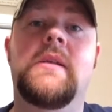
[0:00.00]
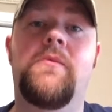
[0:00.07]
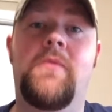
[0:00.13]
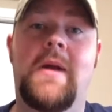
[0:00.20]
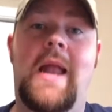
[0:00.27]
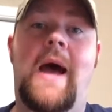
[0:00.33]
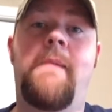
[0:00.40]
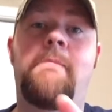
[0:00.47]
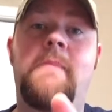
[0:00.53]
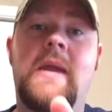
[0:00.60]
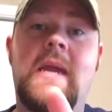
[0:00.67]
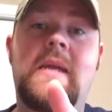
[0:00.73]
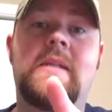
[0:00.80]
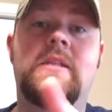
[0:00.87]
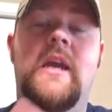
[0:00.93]
And when I
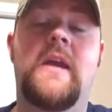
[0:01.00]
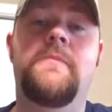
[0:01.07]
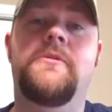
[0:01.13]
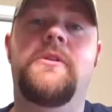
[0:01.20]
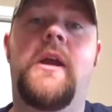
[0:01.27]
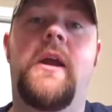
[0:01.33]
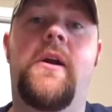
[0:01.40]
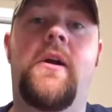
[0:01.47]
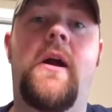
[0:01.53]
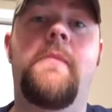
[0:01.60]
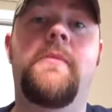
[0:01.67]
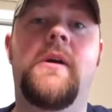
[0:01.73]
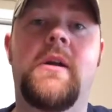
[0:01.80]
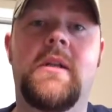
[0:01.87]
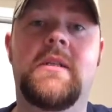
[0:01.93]
meet James Yeager,
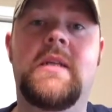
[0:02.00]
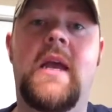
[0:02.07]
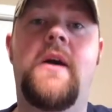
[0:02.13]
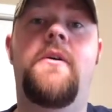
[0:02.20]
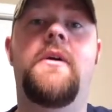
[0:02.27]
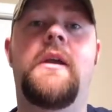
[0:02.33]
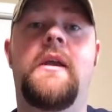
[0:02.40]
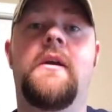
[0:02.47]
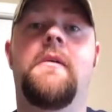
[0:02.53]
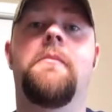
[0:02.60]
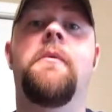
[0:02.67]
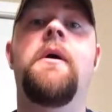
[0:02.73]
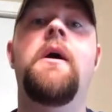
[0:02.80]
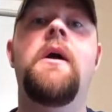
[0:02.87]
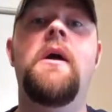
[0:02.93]
I'm going to tell him,
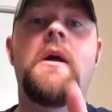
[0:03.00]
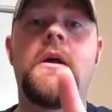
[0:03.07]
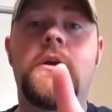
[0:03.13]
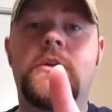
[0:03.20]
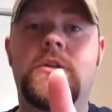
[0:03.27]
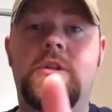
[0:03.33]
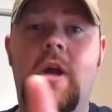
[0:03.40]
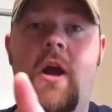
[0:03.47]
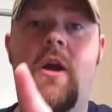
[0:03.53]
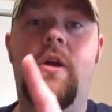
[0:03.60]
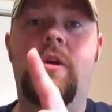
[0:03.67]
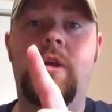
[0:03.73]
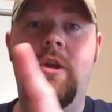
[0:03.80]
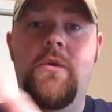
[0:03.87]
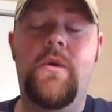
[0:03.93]
Sir,
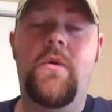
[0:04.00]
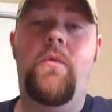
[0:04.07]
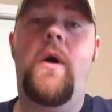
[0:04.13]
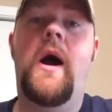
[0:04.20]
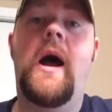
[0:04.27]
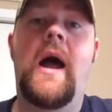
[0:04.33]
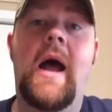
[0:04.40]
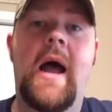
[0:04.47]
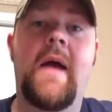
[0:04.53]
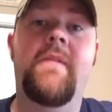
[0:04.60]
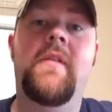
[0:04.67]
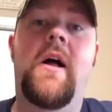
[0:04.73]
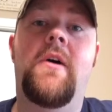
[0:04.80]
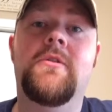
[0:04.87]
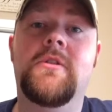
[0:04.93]
you are why I have
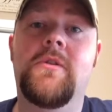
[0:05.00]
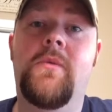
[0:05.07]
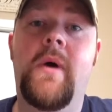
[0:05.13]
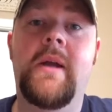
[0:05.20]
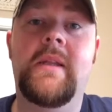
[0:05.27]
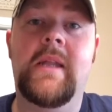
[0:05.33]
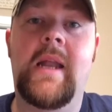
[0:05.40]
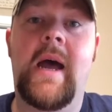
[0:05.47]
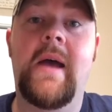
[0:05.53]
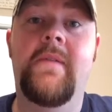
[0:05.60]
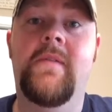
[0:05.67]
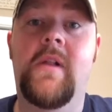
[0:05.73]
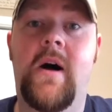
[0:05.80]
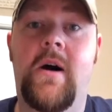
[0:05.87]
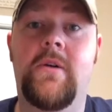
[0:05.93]
lost the weight that I have
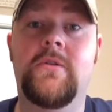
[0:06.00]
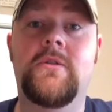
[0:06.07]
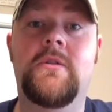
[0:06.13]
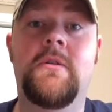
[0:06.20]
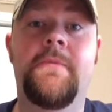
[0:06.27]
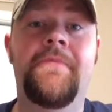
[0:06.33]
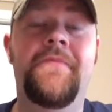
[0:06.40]
lost.